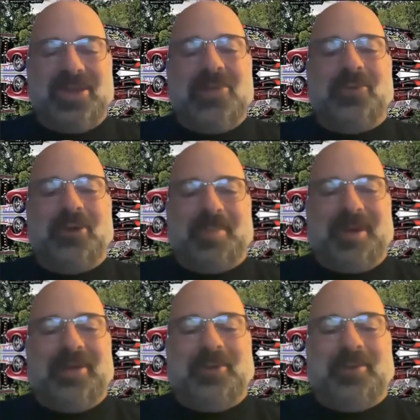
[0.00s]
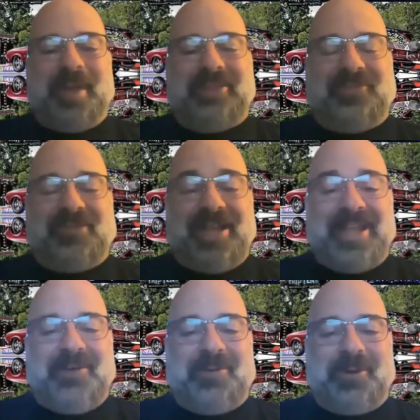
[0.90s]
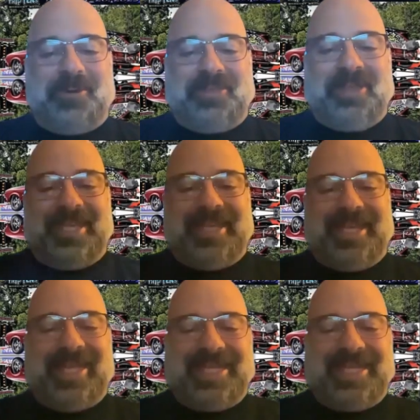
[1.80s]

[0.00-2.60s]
We're about to find out what we think. Yeah.